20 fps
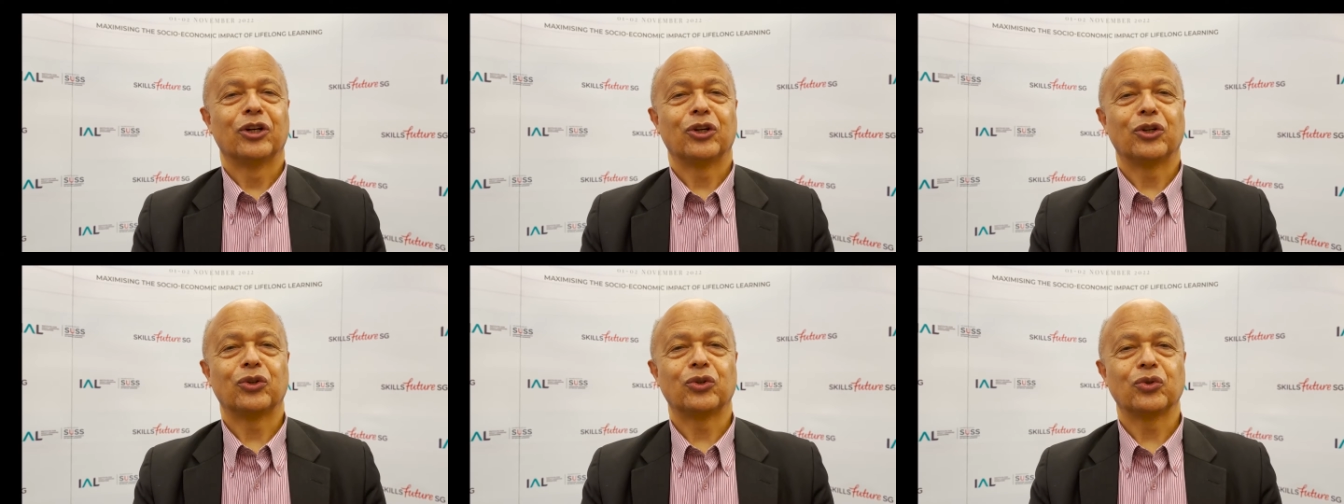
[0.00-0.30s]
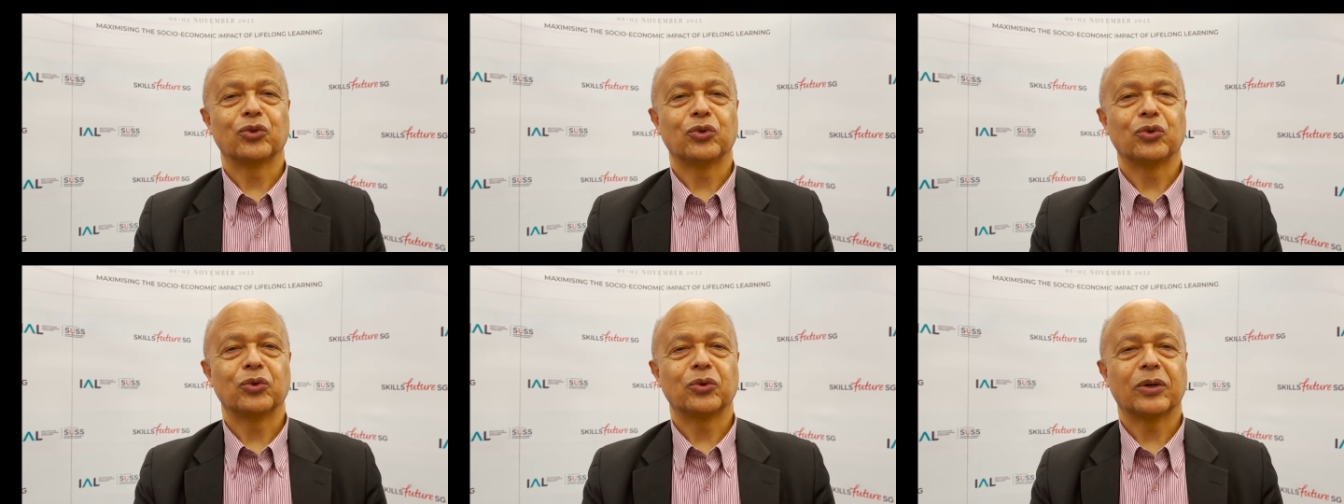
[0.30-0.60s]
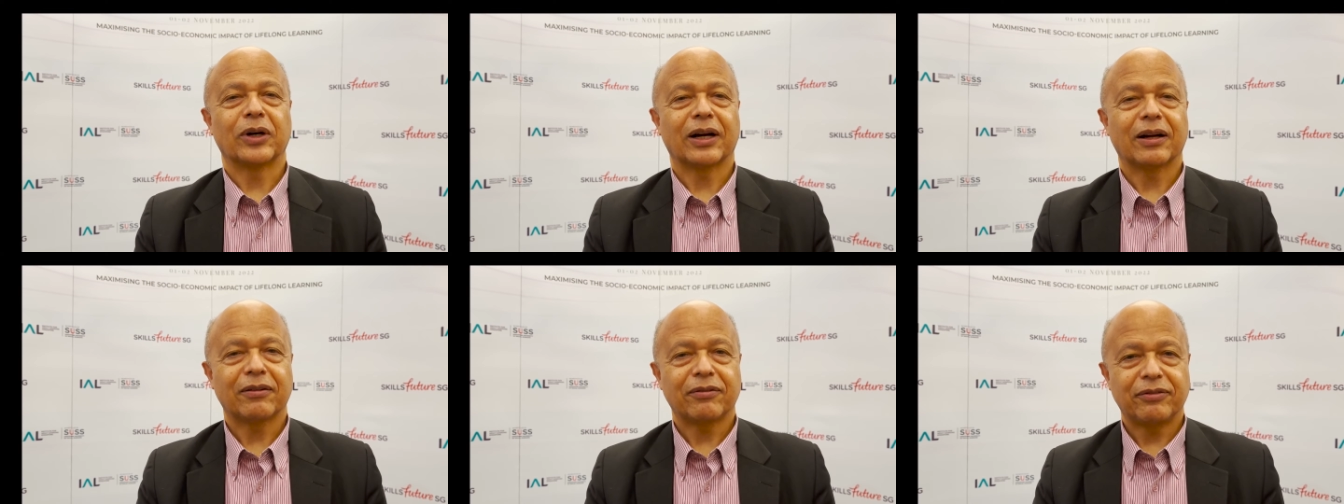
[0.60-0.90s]
to
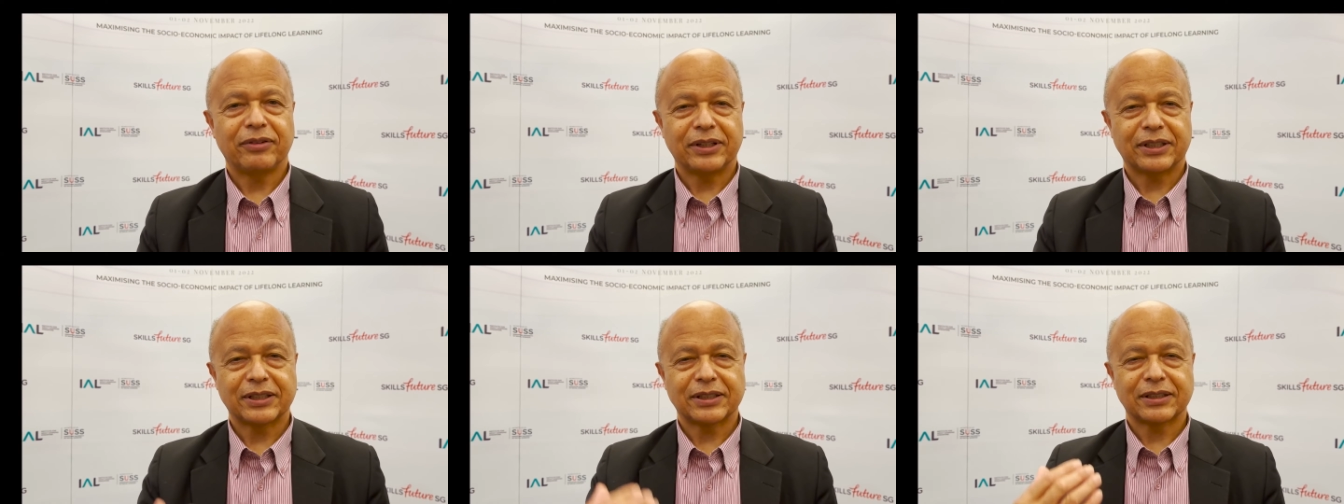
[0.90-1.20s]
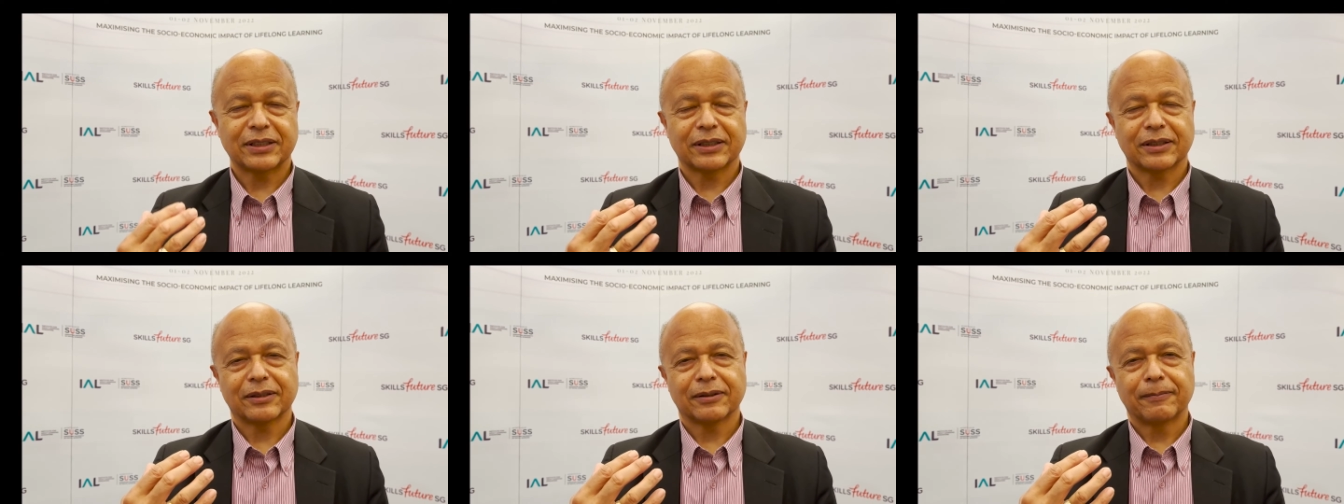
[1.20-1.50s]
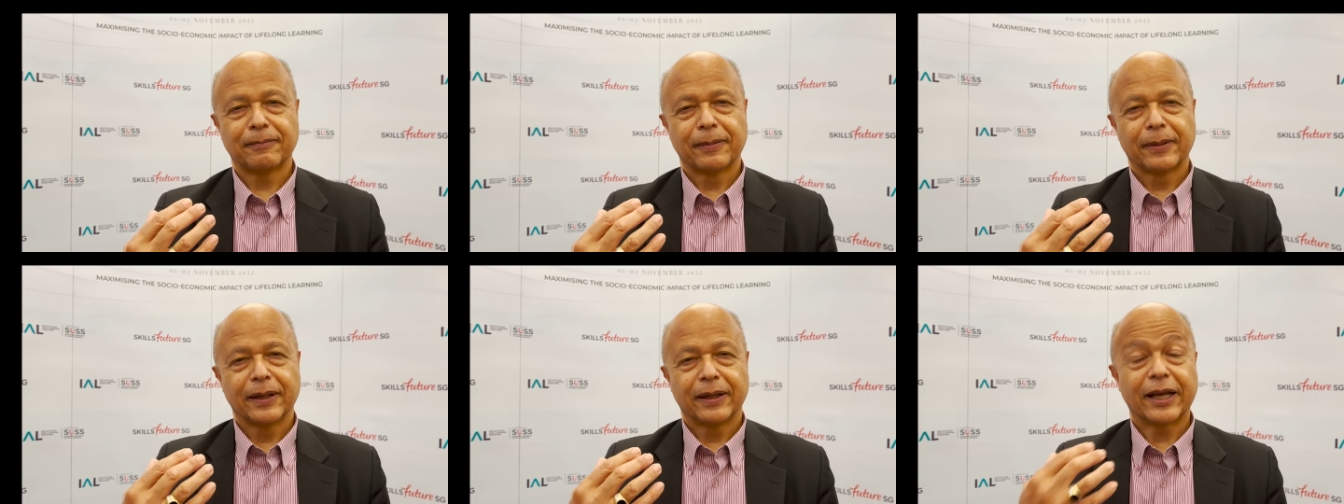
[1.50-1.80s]
have this
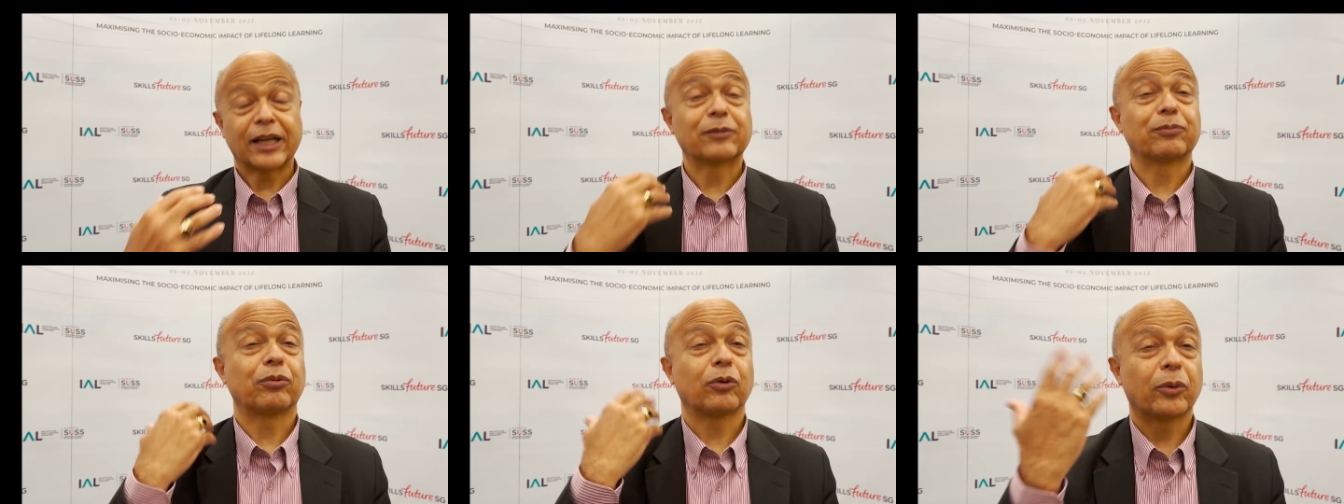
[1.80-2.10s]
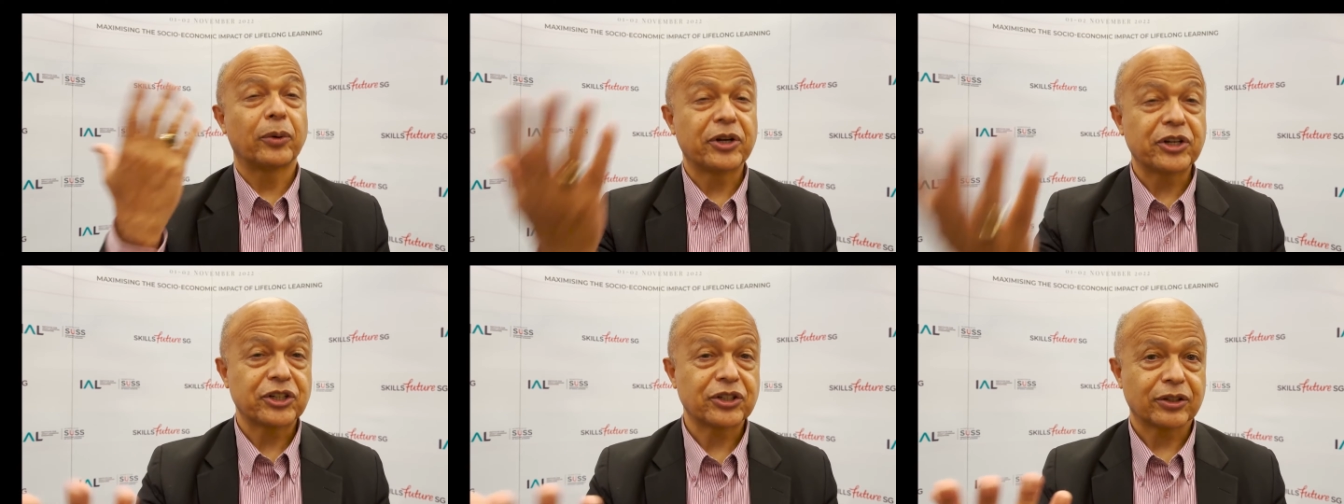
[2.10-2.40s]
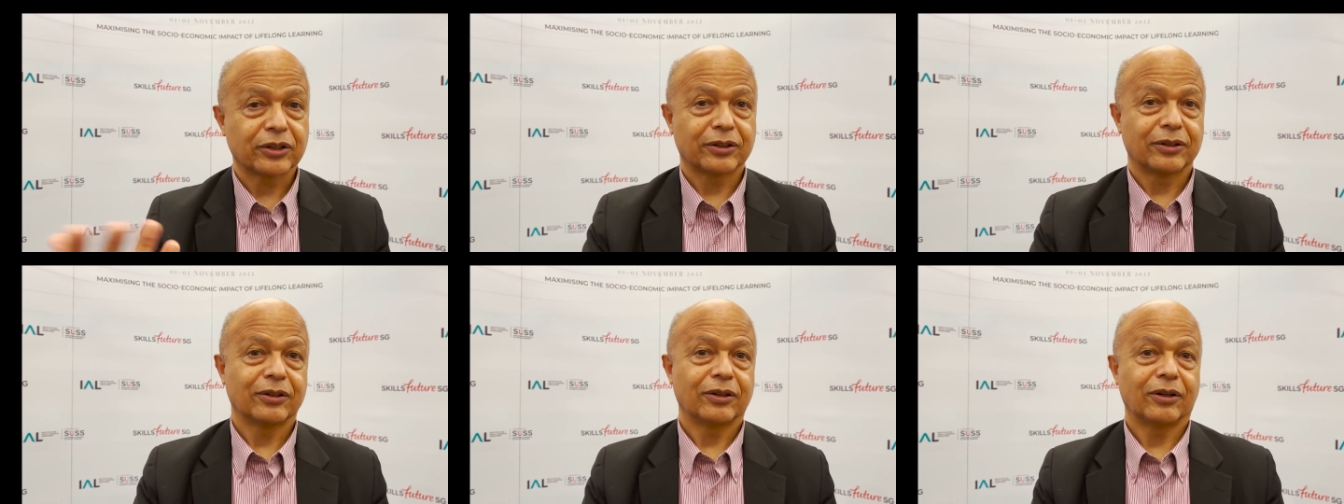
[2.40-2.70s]

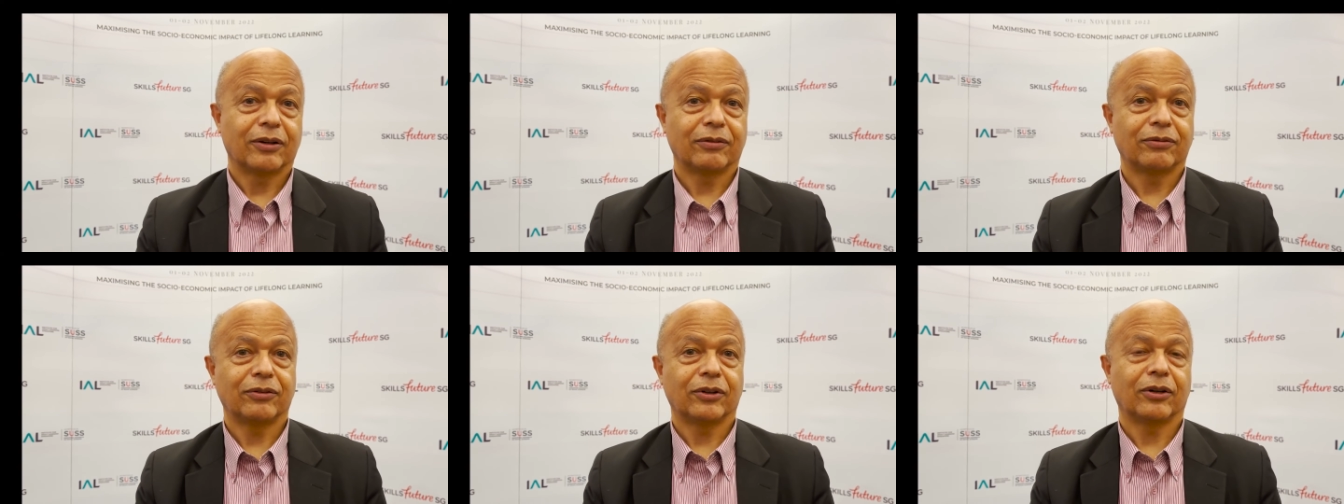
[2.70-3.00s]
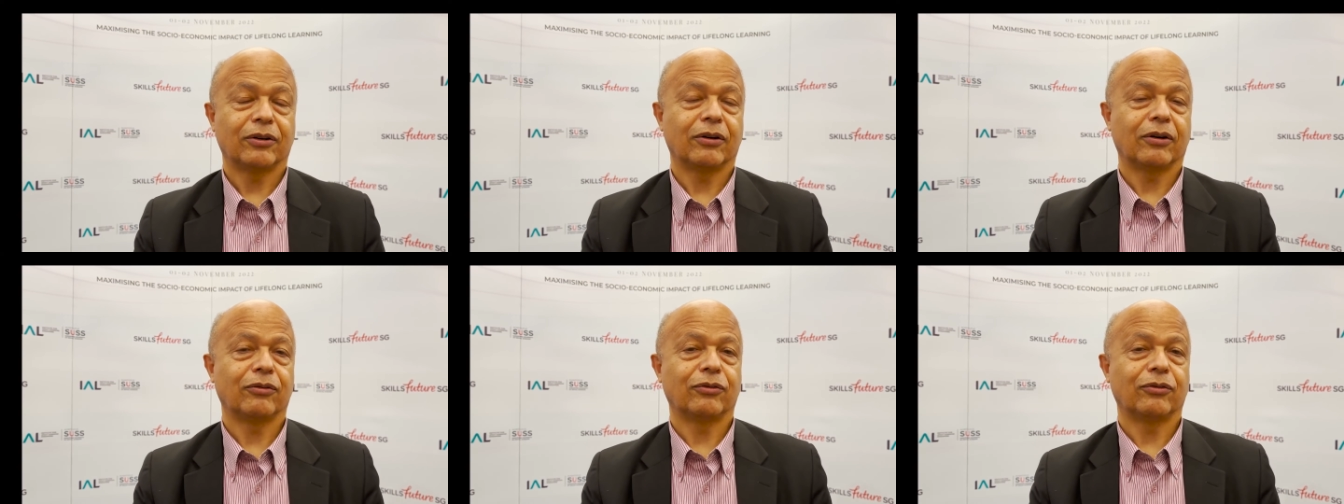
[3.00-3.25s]
exploration of